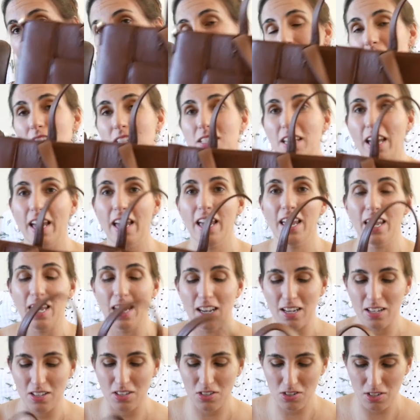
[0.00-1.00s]
other day
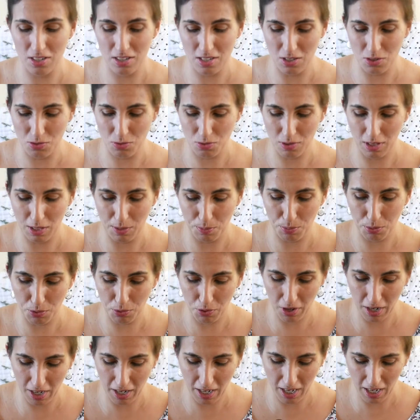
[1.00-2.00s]
and it's really
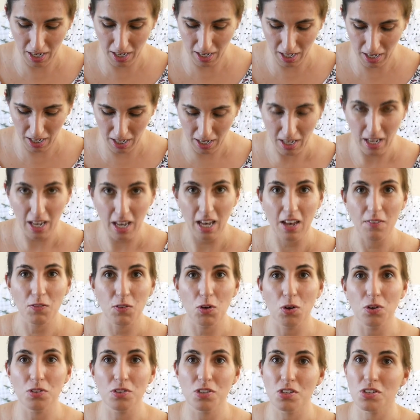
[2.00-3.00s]
pretty. Of
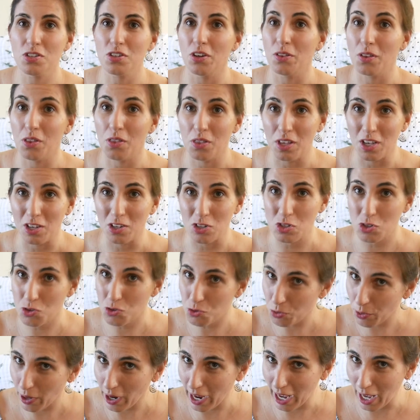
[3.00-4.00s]
course, it's got the thicker
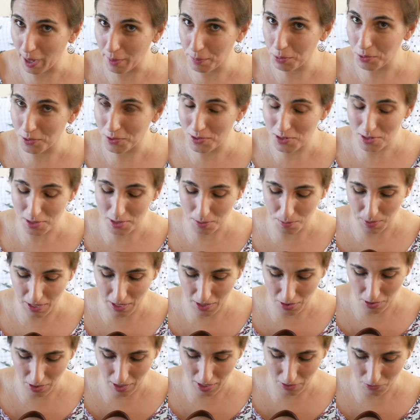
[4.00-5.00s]
strap, which is a
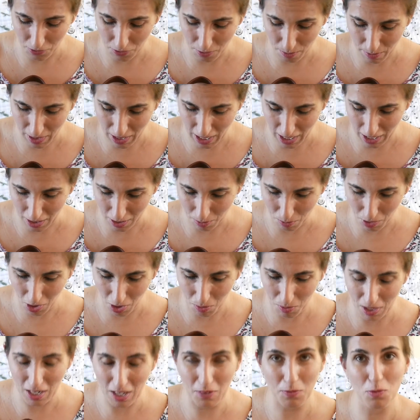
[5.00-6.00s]
big thing for me at the
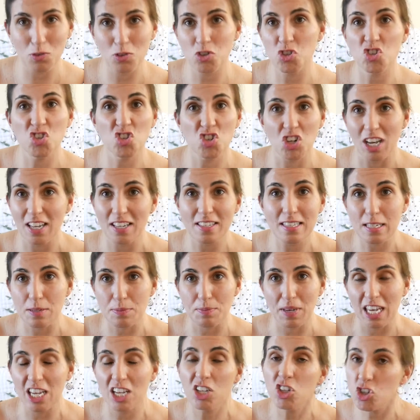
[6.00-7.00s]
moment. If it was just
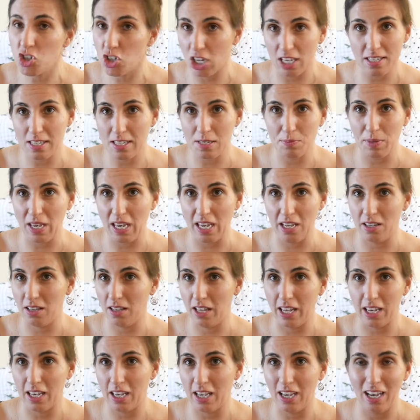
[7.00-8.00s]
me,
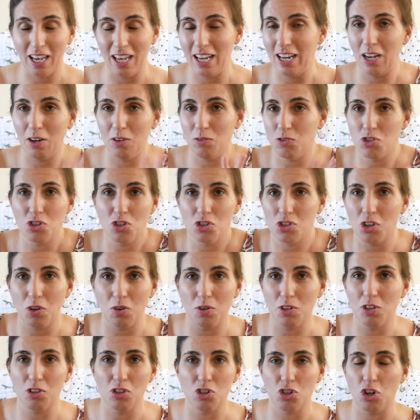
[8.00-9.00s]
like, and I was just
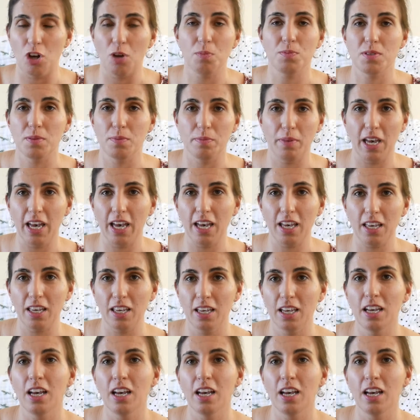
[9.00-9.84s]
going to the shops and back,